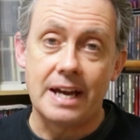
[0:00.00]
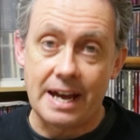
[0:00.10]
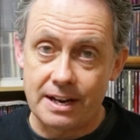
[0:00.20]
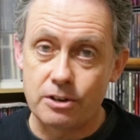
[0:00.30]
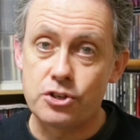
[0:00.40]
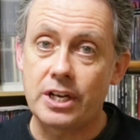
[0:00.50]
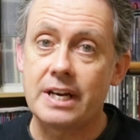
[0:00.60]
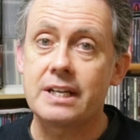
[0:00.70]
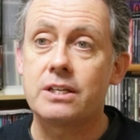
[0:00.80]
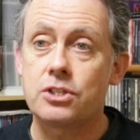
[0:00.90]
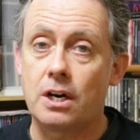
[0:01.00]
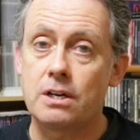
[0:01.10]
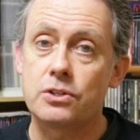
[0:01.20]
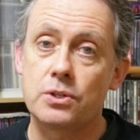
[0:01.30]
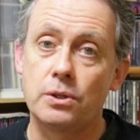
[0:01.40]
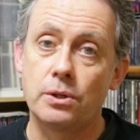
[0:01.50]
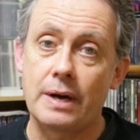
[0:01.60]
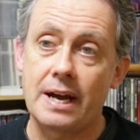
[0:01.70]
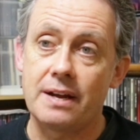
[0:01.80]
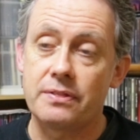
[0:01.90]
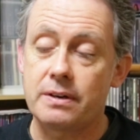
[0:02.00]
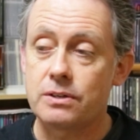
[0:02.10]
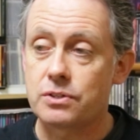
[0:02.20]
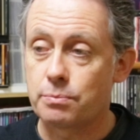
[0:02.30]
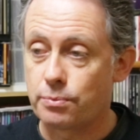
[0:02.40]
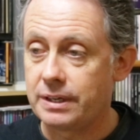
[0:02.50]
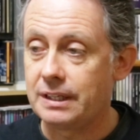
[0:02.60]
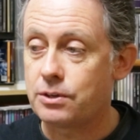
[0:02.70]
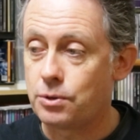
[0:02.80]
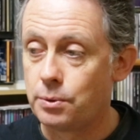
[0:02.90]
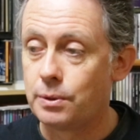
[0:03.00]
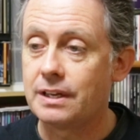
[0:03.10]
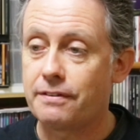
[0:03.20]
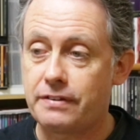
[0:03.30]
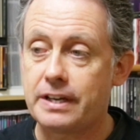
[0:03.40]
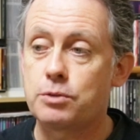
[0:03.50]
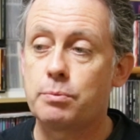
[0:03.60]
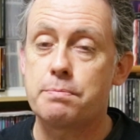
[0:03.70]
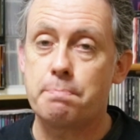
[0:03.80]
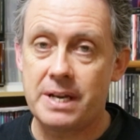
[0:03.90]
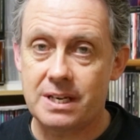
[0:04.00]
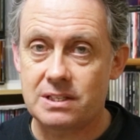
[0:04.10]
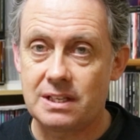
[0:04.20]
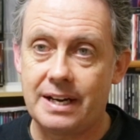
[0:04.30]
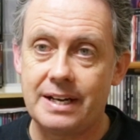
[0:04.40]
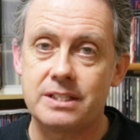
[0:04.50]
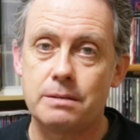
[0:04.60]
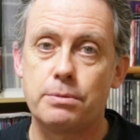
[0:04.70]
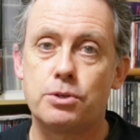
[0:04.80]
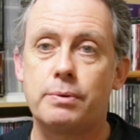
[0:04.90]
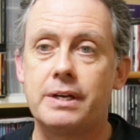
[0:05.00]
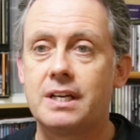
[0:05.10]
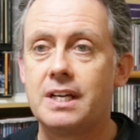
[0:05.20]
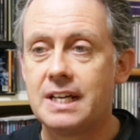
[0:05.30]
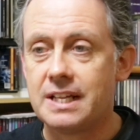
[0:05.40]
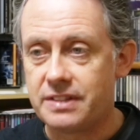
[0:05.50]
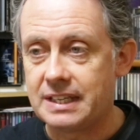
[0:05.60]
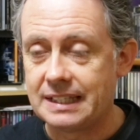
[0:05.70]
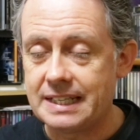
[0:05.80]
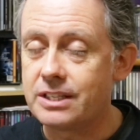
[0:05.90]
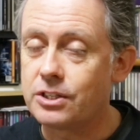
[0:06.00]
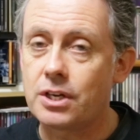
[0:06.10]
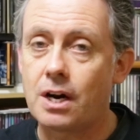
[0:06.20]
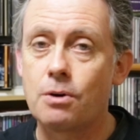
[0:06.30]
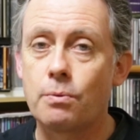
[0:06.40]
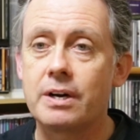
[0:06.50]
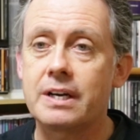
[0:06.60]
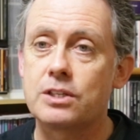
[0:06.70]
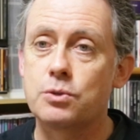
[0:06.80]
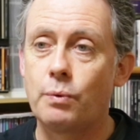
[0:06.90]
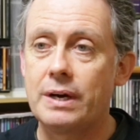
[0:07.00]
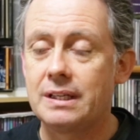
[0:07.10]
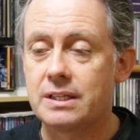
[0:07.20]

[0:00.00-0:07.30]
energetic guitar solo, and there are some really cool effects with pick slides in between the lead guitar work, as well